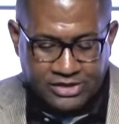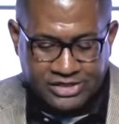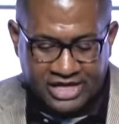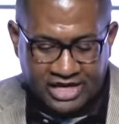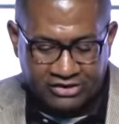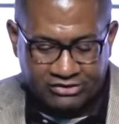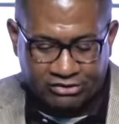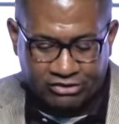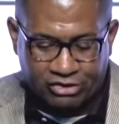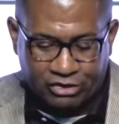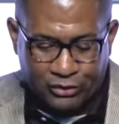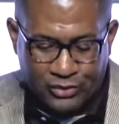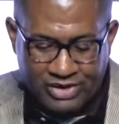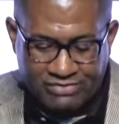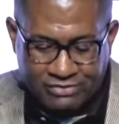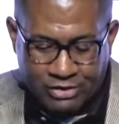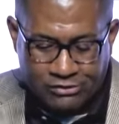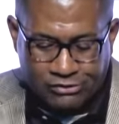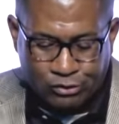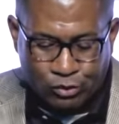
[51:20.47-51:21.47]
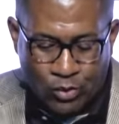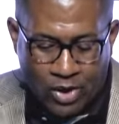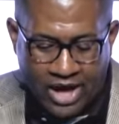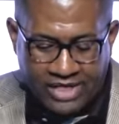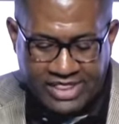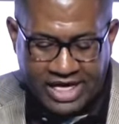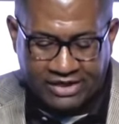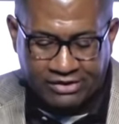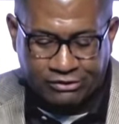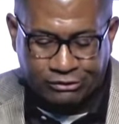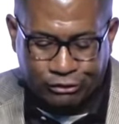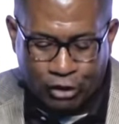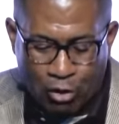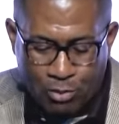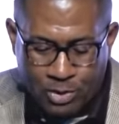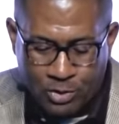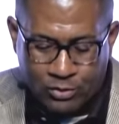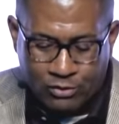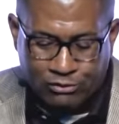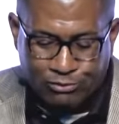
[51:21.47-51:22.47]
Genesis 3, verse 1, that a
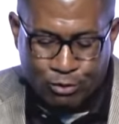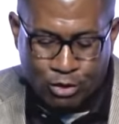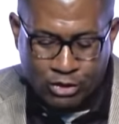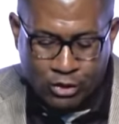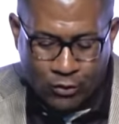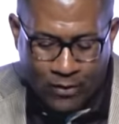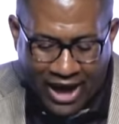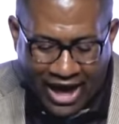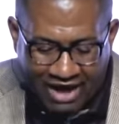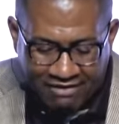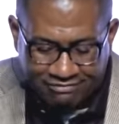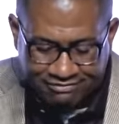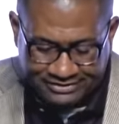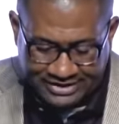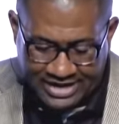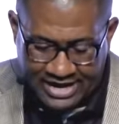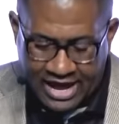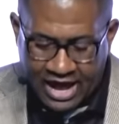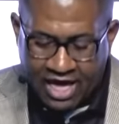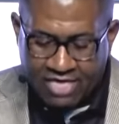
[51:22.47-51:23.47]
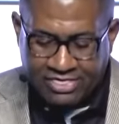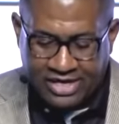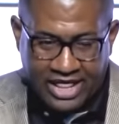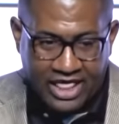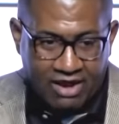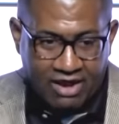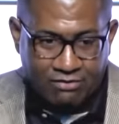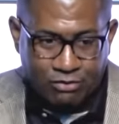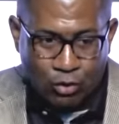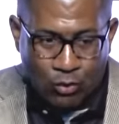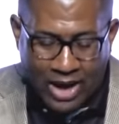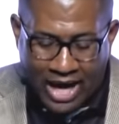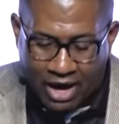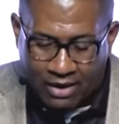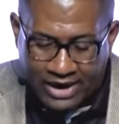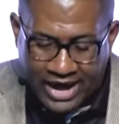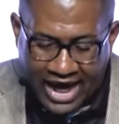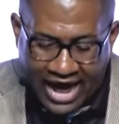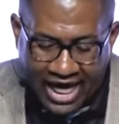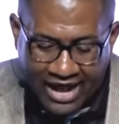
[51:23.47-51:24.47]
serpent was more crafty than any of the
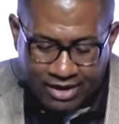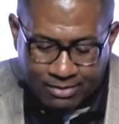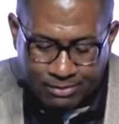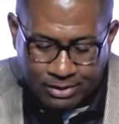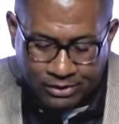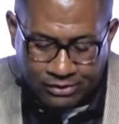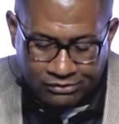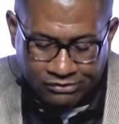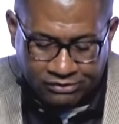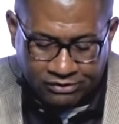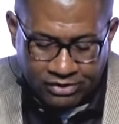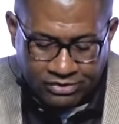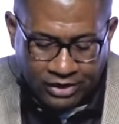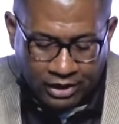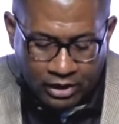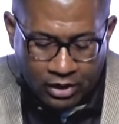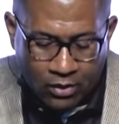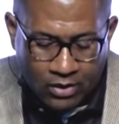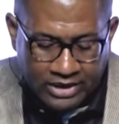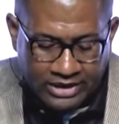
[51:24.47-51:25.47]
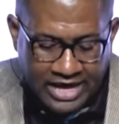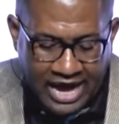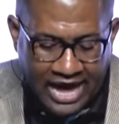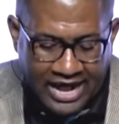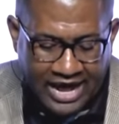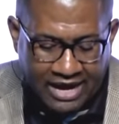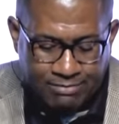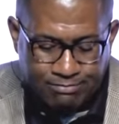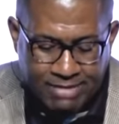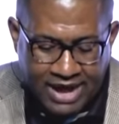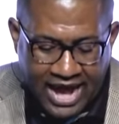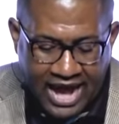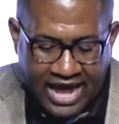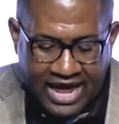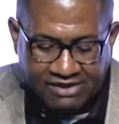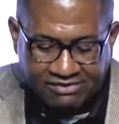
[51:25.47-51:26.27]
wild animals the Lord God had made.